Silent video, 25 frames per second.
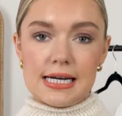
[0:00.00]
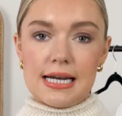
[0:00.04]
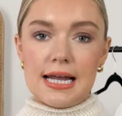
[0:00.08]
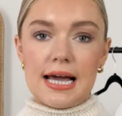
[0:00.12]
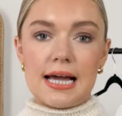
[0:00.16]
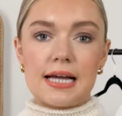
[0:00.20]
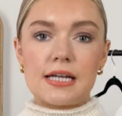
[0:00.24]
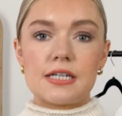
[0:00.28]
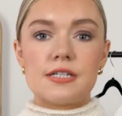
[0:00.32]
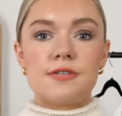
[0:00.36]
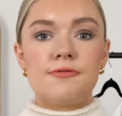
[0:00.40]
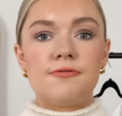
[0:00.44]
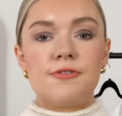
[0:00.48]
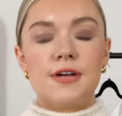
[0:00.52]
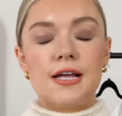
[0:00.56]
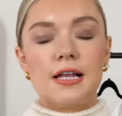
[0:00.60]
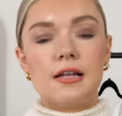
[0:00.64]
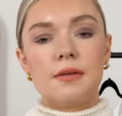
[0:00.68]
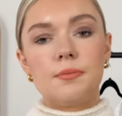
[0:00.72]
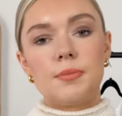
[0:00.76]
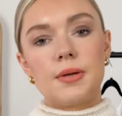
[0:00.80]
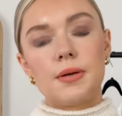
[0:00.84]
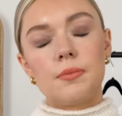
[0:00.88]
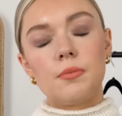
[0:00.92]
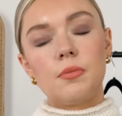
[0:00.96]
leg to feel
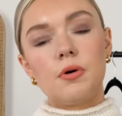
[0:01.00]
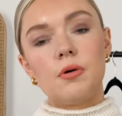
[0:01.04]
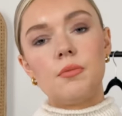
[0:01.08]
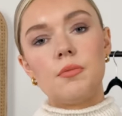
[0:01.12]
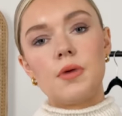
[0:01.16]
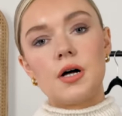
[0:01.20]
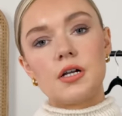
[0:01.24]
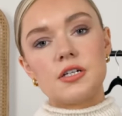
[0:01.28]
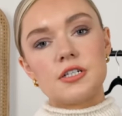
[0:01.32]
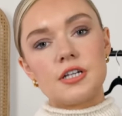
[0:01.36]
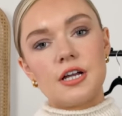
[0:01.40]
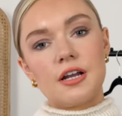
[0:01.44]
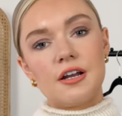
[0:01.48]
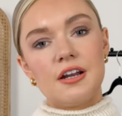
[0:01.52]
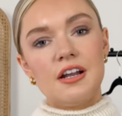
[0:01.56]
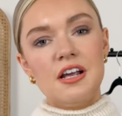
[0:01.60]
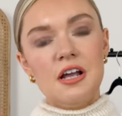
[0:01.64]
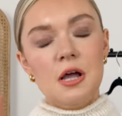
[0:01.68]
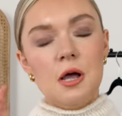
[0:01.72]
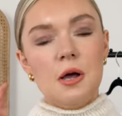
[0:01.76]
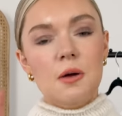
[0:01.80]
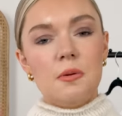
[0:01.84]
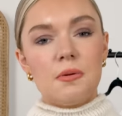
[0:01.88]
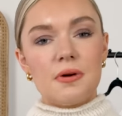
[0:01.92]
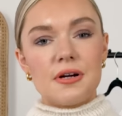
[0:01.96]
a bit more modern.
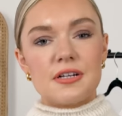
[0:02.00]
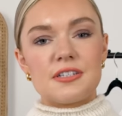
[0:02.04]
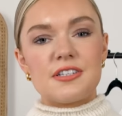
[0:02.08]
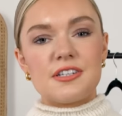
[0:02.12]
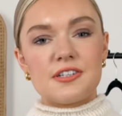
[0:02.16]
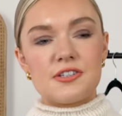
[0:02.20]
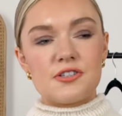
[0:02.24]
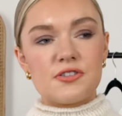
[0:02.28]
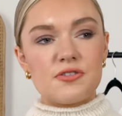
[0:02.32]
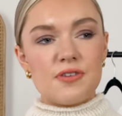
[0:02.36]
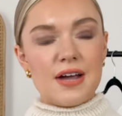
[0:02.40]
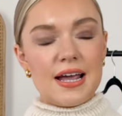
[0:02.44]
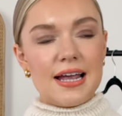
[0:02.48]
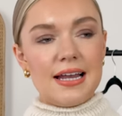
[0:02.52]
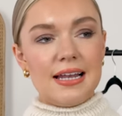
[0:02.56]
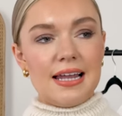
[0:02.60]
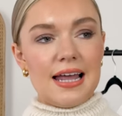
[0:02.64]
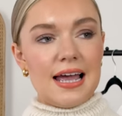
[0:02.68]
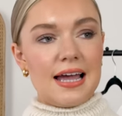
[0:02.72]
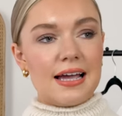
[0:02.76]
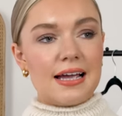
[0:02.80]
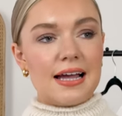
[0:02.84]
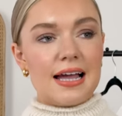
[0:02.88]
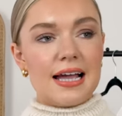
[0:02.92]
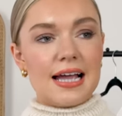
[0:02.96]
Whereas a straight
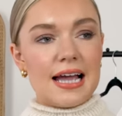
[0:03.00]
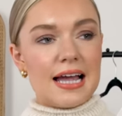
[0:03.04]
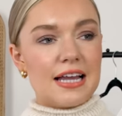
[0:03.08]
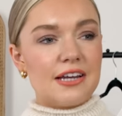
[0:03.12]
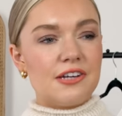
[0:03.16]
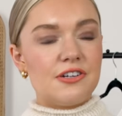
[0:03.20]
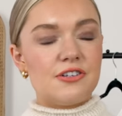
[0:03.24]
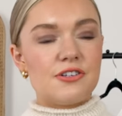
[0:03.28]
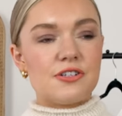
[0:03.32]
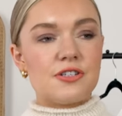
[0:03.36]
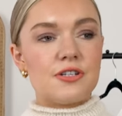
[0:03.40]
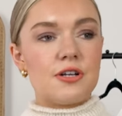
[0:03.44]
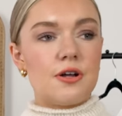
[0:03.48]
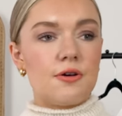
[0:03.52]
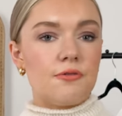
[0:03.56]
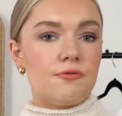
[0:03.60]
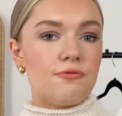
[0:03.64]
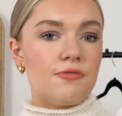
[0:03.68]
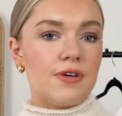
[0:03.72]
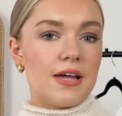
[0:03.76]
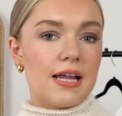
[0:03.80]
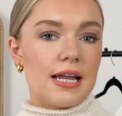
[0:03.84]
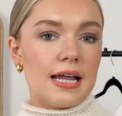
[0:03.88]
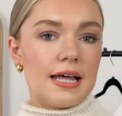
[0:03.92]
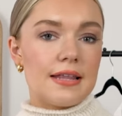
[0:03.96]
leg, again, you just don't
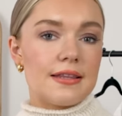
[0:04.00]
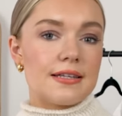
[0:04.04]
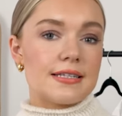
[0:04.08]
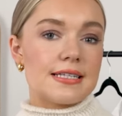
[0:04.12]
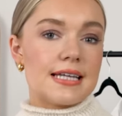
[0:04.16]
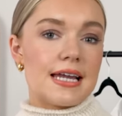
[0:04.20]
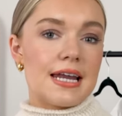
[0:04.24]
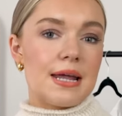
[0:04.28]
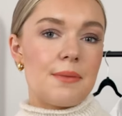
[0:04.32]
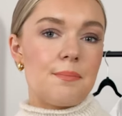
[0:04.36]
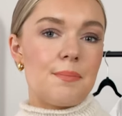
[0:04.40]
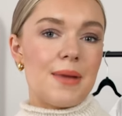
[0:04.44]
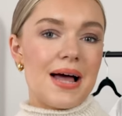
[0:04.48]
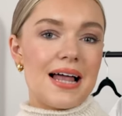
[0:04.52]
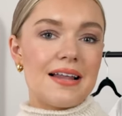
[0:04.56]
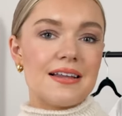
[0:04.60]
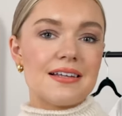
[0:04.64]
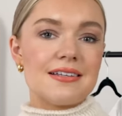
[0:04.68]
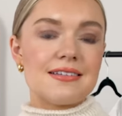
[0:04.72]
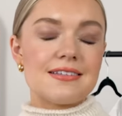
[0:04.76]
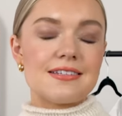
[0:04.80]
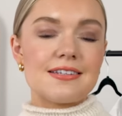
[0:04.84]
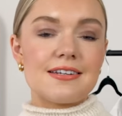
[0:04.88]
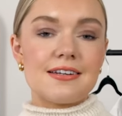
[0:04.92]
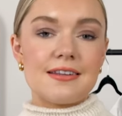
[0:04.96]
feel like there's any
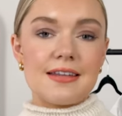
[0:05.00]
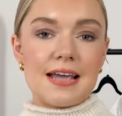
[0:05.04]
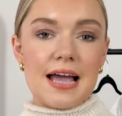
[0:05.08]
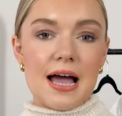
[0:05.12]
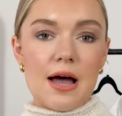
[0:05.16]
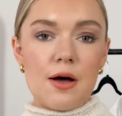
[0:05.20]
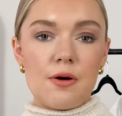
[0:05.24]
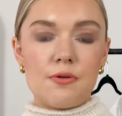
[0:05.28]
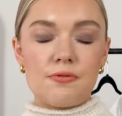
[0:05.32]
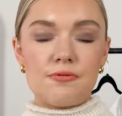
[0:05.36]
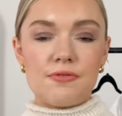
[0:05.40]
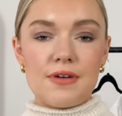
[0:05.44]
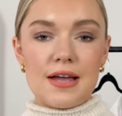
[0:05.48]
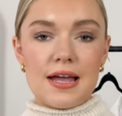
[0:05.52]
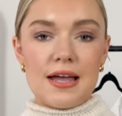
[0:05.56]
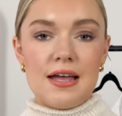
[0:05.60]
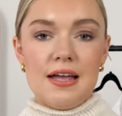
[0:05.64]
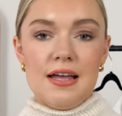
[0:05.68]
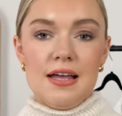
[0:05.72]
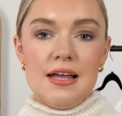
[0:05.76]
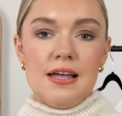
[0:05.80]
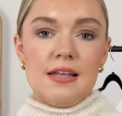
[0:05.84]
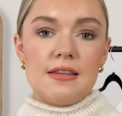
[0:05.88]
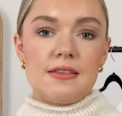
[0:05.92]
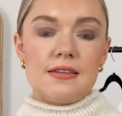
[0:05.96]
balance to the outfit.
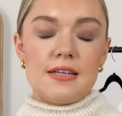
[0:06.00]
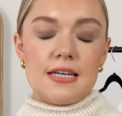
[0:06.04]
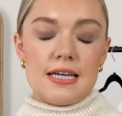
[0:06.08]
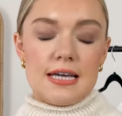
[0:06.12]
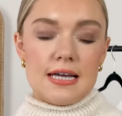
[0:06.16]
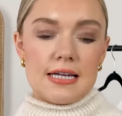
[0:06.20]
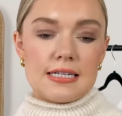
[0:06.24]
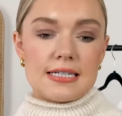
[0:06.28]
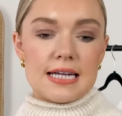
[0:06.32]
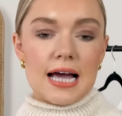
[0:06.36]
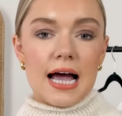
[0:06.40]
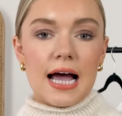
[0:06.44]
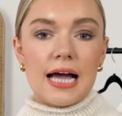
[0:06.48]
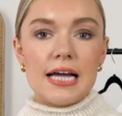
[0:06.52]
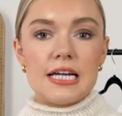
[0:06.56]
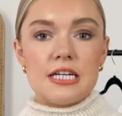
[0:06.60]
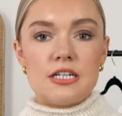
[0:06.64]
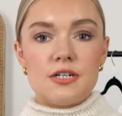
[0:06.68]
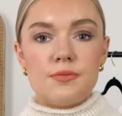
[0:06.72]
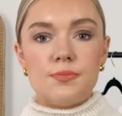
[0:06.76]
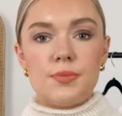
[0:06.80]
The tighter